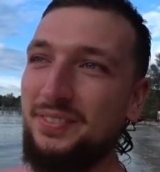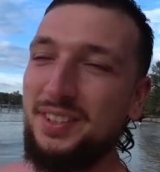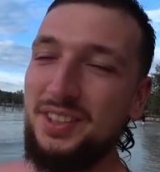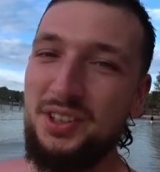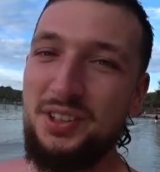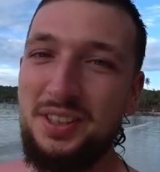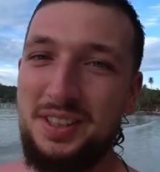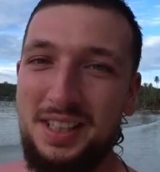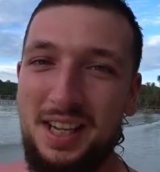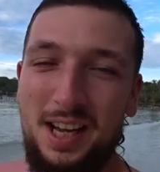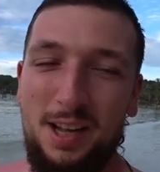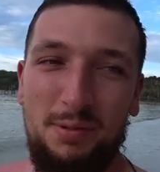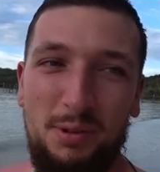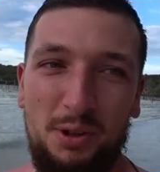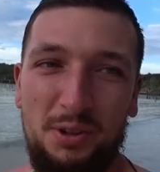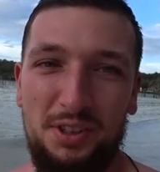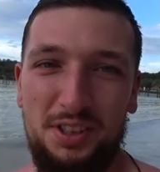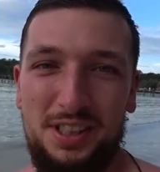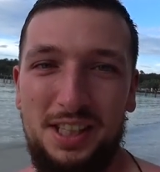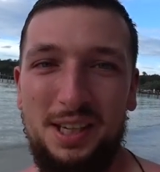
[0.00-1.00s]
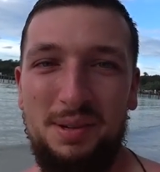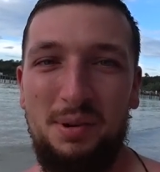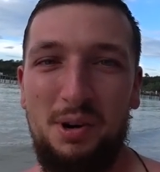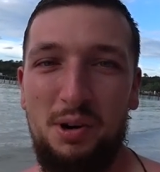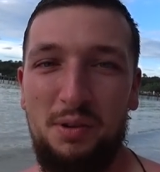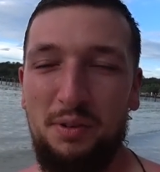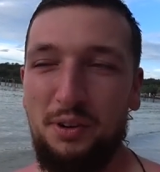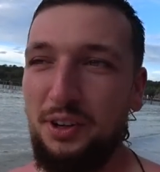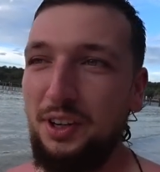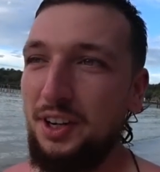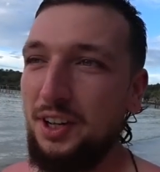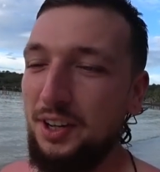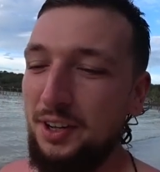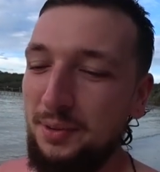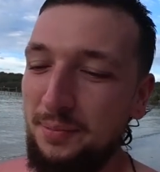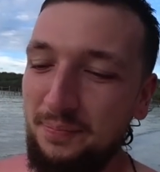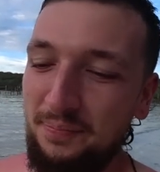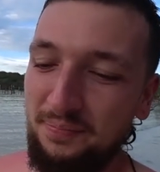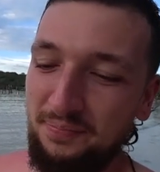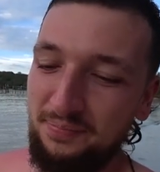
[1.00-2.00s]
Young Thai bloke just came over
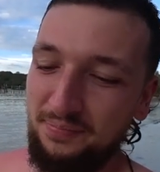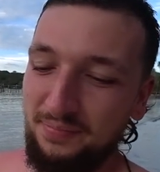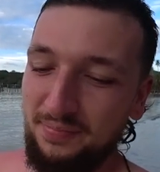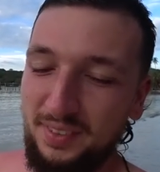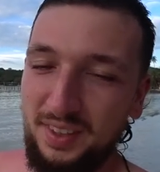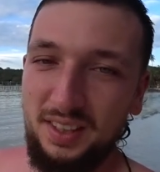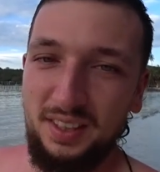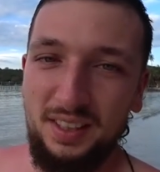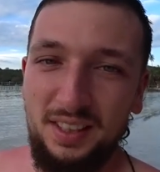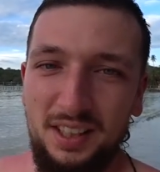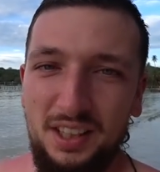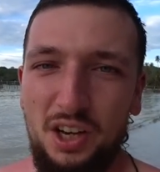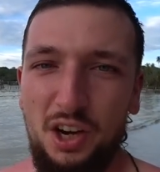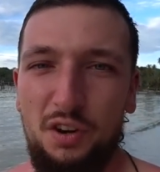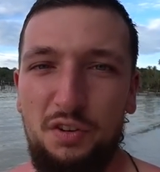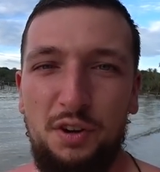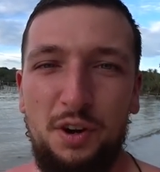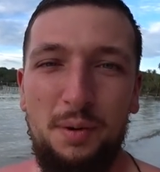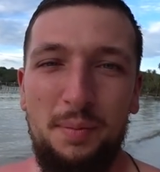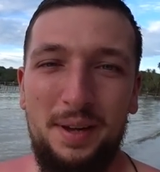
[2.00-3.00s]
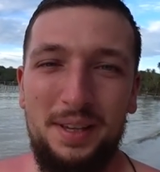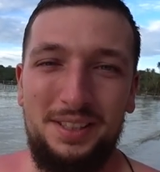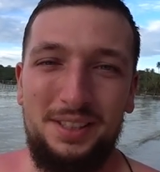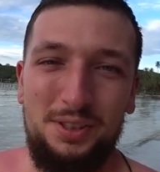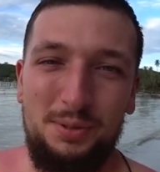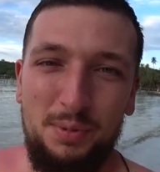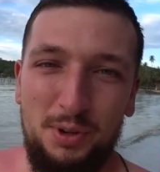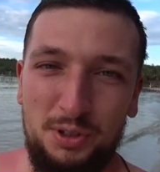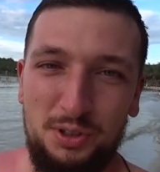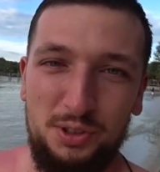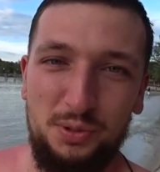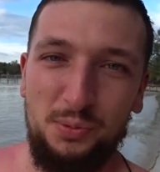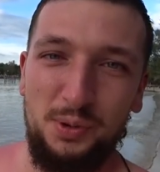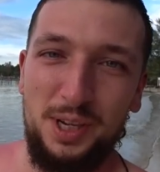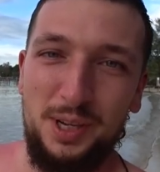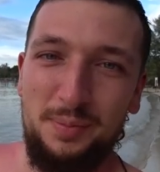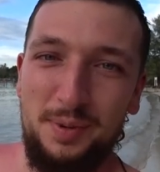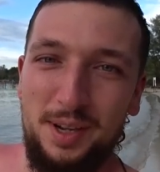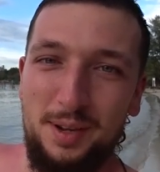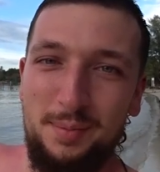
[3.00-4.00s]
and offered me to smoke some
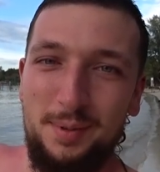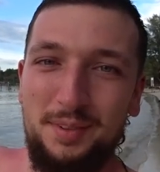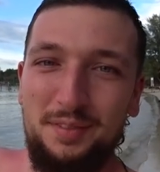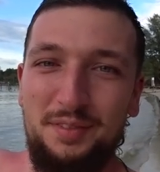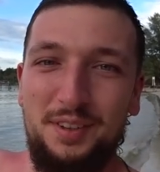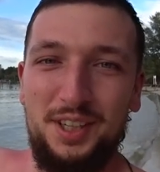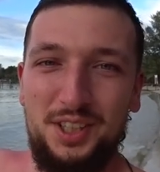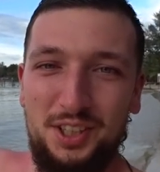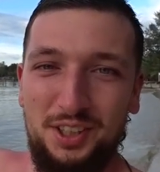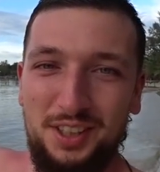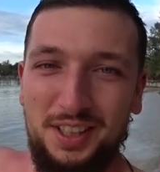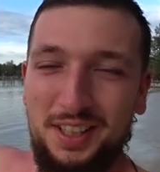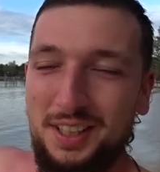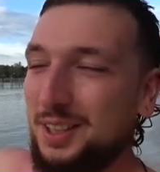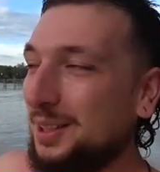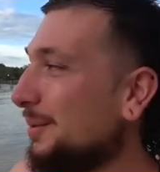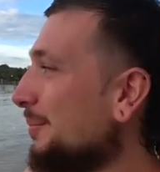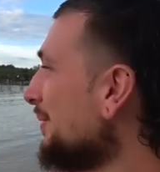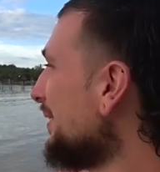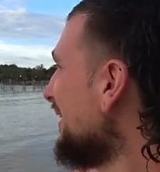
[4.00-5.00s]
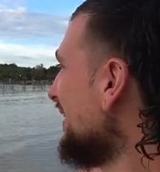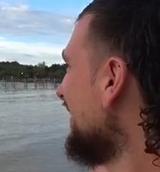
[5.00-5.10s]
weebium and fish on the end of the